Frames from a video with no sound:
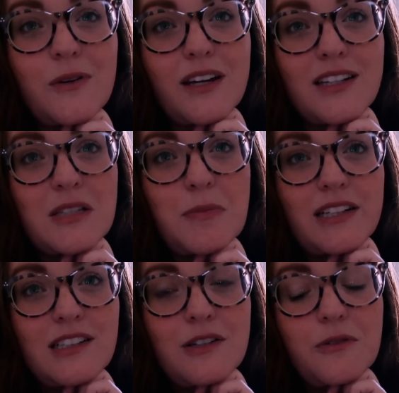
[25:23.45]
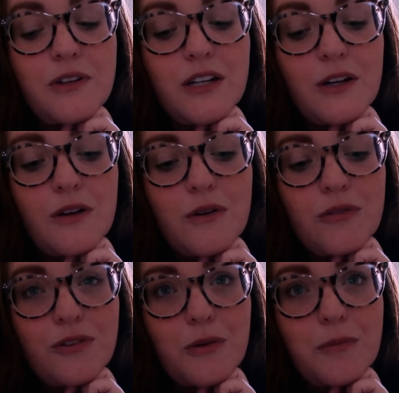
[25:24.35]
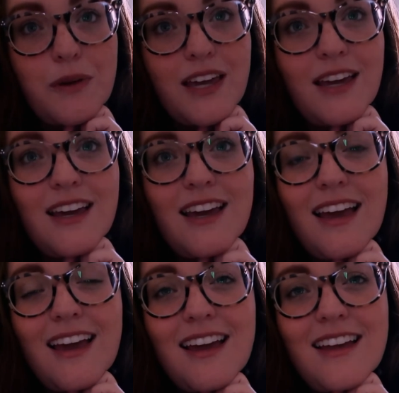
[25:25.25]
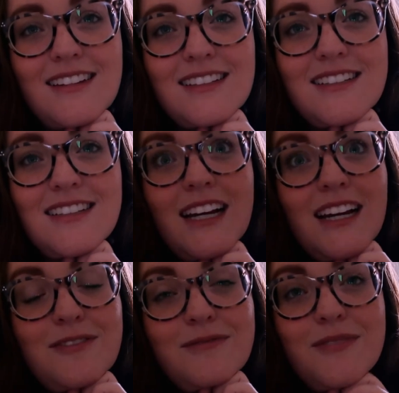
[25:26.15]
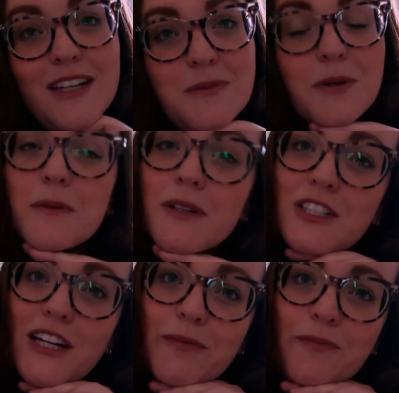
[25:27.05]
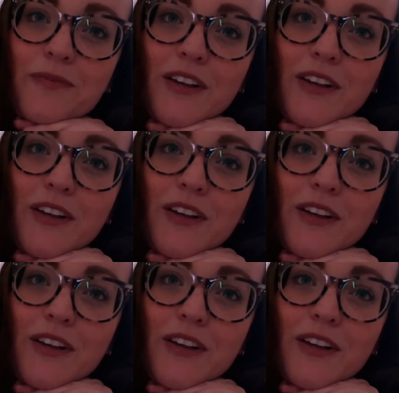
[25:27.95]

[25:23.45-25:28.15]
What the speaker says: You can expect a new video from me, and yeah, that's pretty much it.